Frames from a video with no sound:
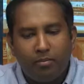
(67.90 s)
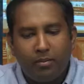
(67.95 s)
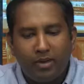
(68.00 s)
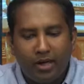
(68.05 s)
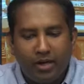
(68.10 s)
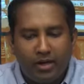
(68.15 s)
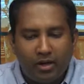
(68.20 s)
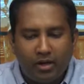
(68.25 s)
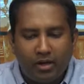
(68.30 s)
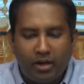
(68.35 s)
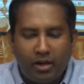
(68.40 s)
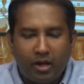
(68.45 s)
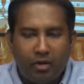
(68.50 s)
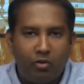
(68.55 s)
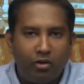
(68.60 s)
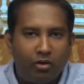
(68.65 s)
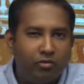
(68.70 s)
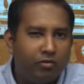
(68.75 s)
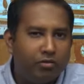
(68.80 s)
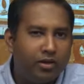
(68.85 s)
But I
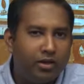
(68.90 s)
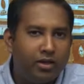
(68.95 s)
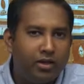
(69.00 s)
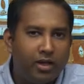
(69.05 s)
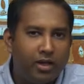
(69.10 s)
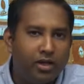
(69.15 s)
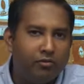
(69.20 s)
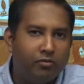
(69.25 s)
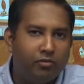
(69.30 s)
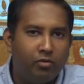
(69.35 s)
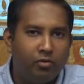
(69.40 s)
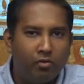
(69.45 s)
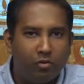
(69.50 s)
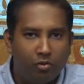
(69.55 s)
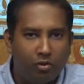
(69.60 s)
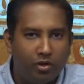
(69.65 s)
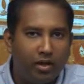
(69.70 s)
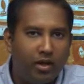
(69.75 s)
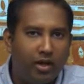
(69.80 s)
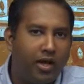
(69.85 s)
would also say that if you
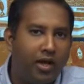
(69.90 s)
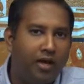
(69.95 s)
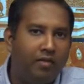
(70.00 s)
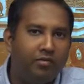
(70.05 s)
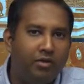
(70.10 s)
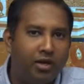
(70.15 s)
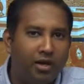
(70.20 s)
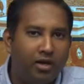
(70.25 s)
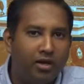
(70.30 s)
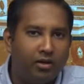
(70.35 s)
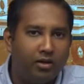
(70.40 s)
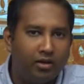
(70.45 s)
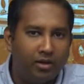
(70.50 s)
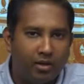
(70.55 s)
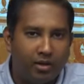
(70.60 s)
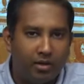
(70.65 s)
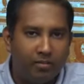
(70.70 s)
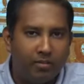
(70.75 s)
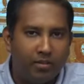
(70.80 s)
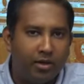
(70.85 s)
don't have that,
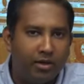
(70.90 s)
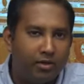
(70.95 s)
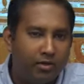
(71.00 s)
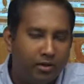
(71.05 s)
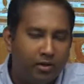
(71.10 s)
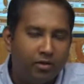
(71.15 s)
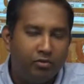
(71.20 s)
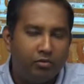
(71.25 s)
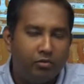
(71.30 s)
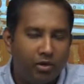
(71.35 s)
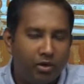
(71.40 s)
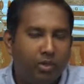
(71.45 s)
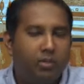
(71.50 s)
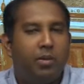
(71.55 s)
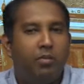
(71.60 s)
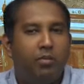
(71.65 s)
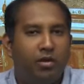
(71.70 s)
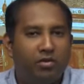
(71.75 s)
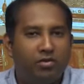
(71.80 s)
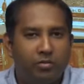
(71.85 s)
it is going to be
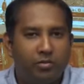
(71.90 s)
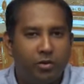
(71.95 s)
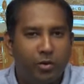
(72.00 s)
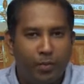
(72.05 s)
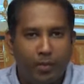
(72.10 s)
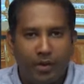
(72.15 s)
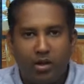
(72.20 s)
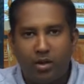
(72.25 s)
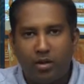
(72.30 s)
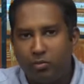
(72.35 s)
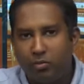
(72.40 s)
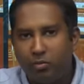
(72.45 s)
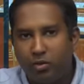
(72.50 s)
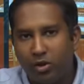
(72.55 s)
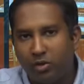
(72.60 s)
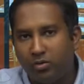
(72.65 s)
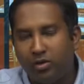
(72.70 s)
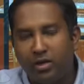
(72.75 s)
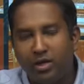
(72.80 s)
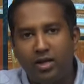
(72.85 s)
possible to pick up
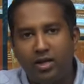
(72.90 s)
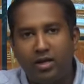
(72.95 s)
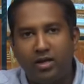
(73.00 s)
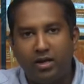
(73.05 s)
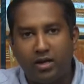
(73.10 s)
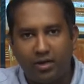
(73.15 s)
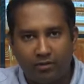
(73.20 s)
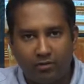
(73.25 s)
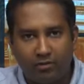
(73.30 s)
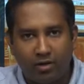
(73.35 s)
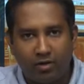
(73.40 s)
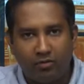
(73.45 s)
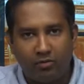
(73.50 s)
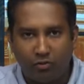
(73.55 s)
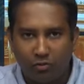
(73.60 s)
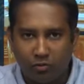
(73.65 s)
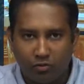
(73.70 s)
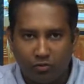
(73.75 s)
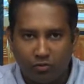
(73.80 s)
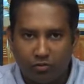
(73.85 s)
what you need as
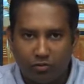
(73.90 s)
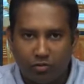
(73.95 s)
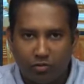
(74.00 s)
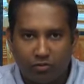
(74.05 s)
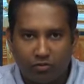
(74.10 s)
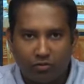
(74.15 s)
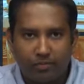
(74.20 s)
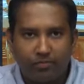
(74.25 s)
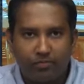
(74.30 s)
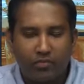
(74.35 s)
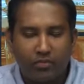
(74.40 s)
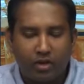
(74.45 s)
you do this course.